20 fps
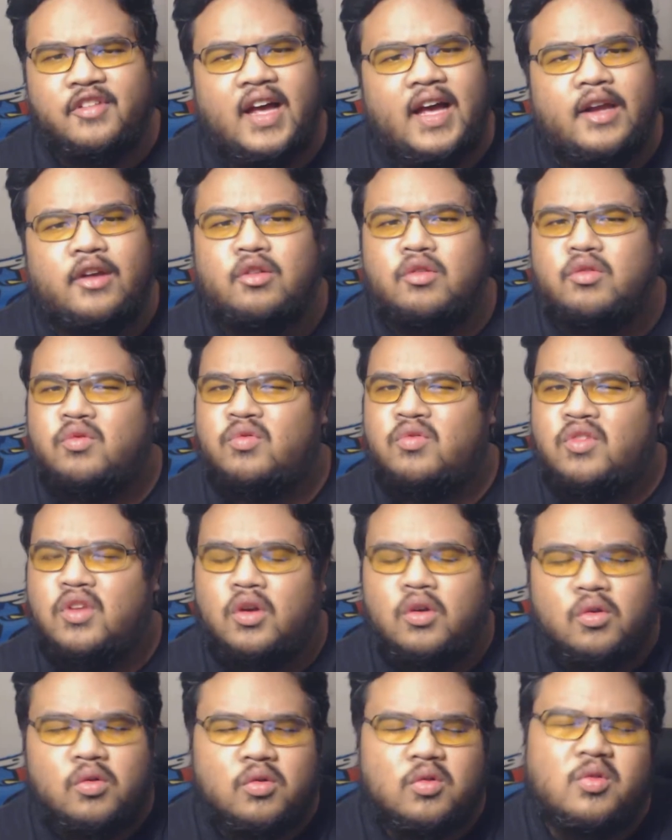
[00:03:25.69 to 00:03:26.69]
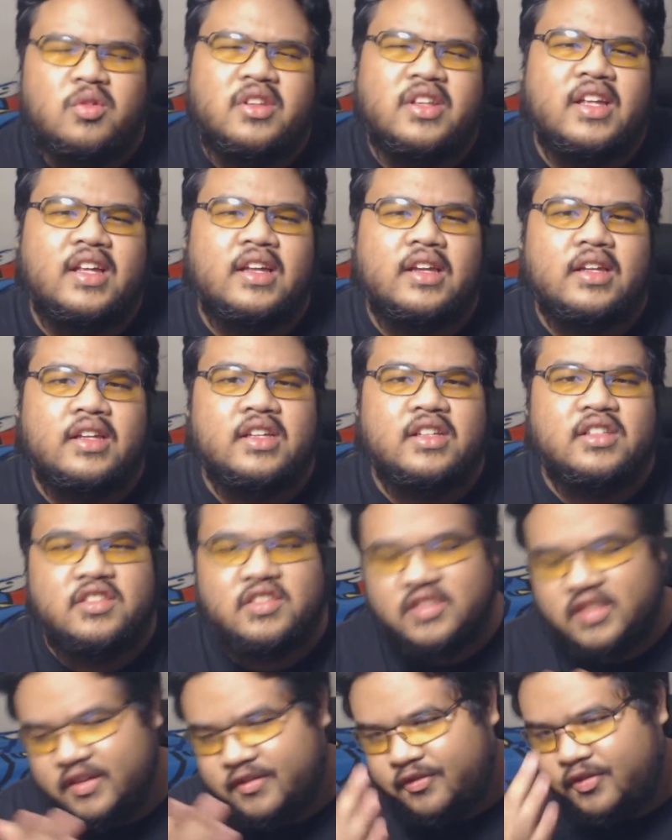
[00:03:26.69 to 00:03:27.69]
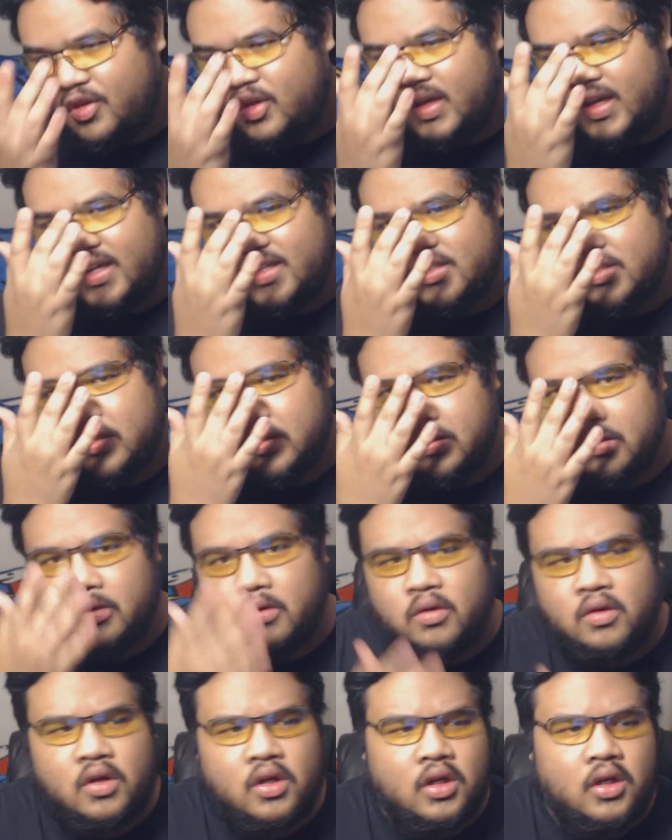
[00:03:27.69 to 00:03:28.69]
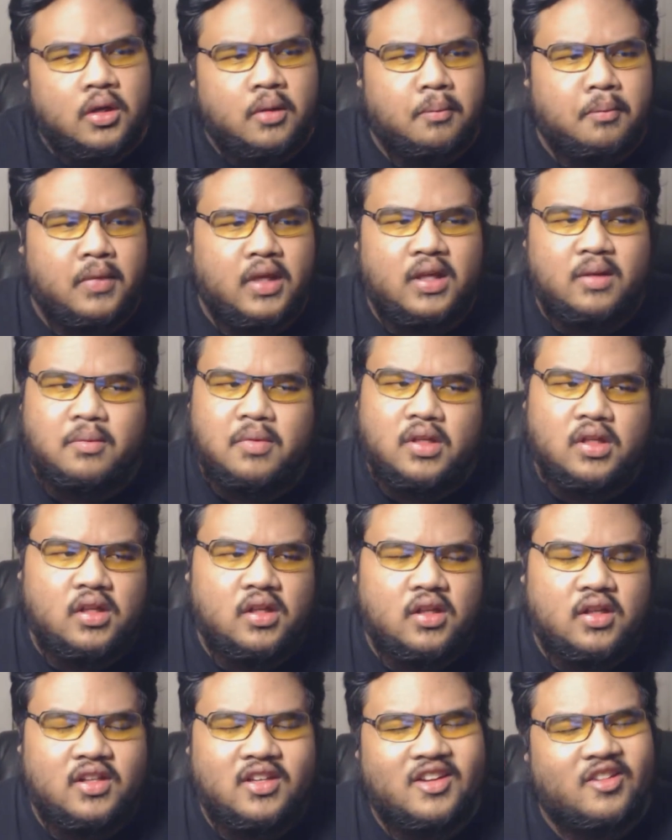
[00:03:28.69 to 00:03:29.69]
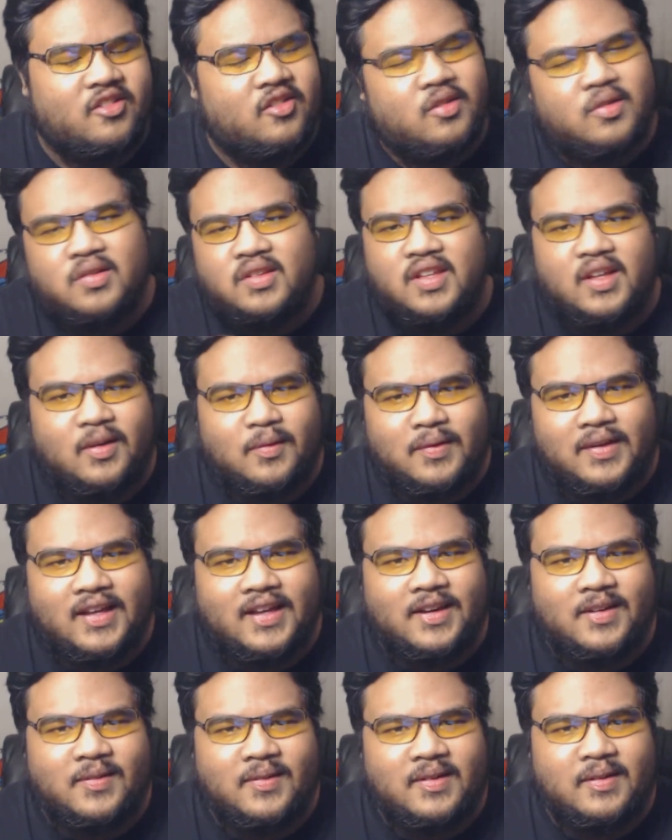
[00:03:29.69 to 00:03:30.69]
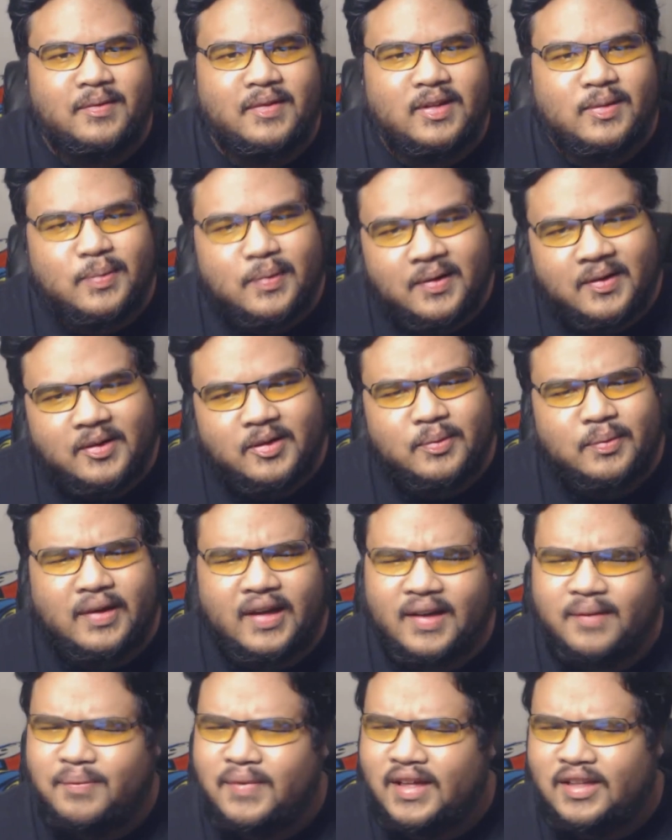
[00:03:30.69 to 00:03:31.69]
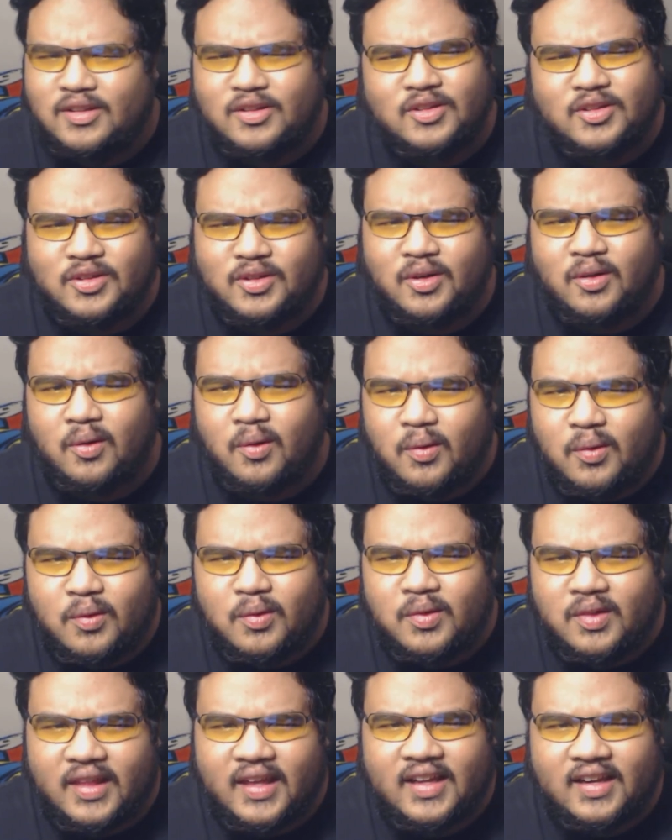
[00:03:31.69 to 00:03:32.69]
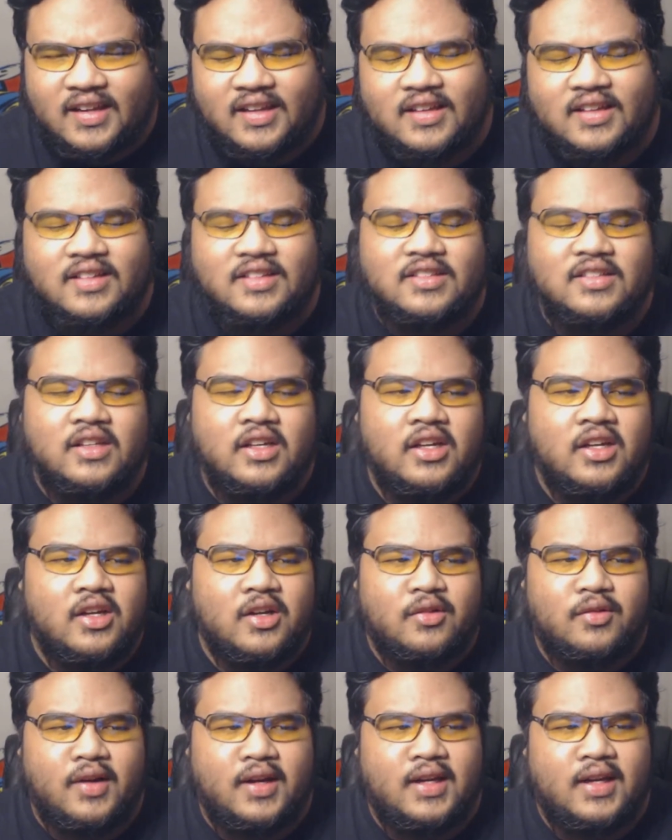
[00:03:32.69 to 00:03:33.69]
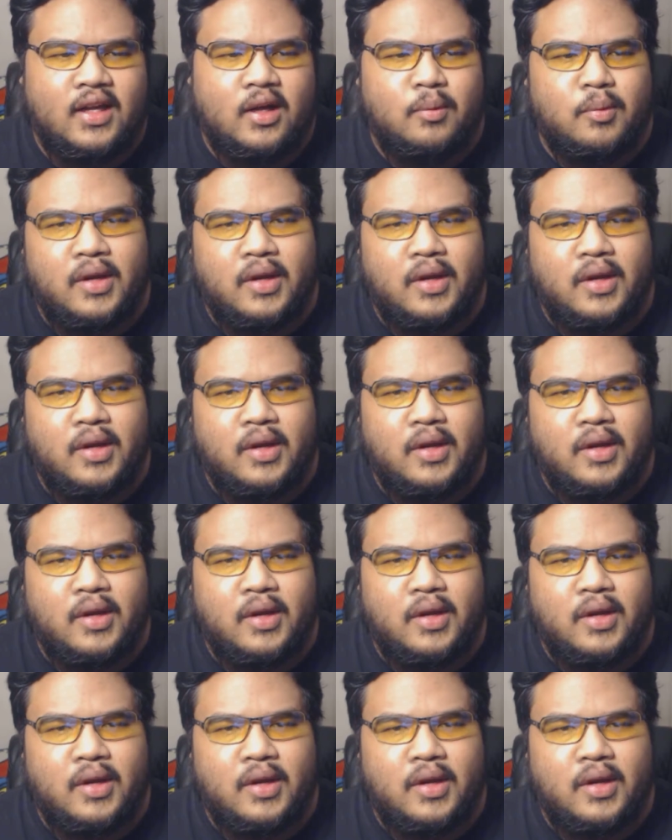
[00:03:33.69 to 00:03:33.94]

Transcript: I don't know who that is. If you guys know, maybe, no, don't tell me, I don't want to be spoiled, but I'm not too sure who that is right now.